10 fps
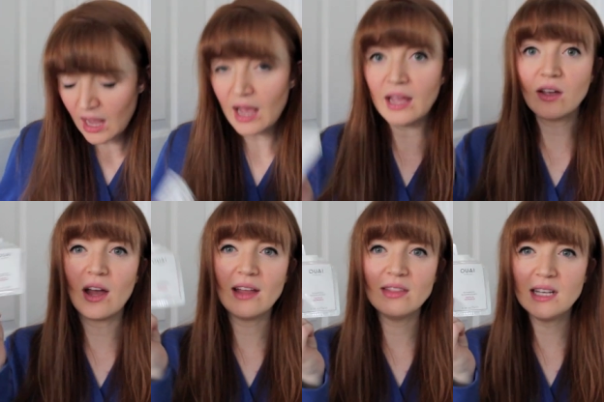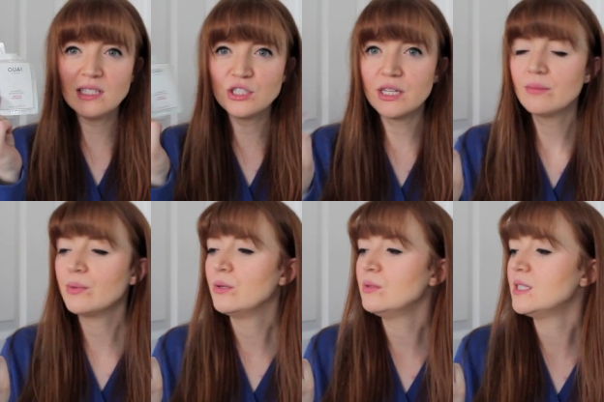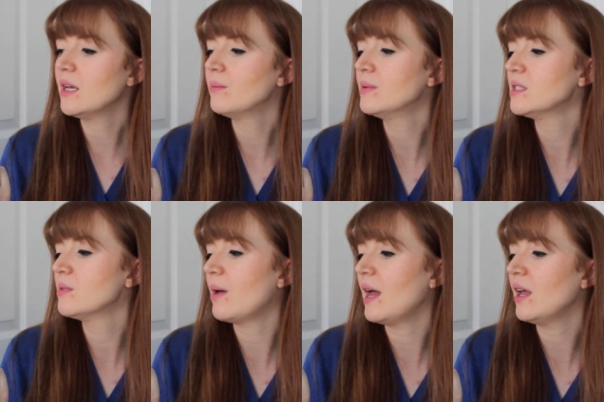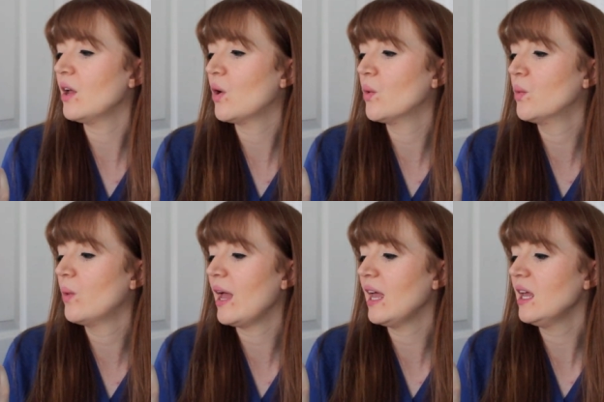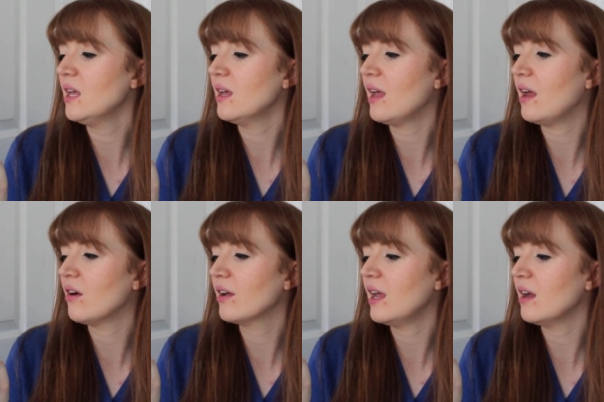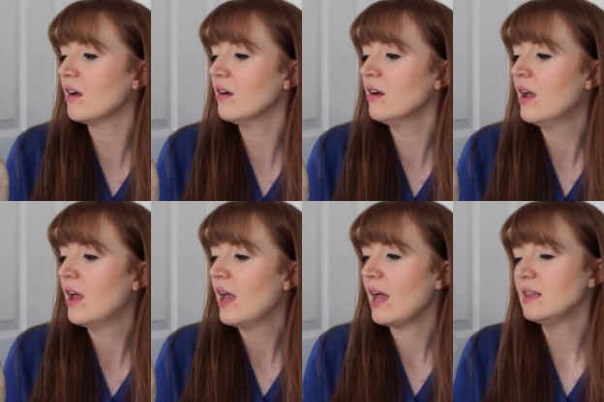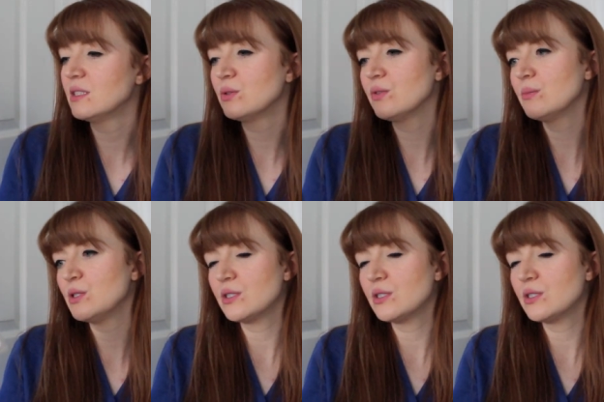I had these shampoo samples by Way Hair Care, and this was from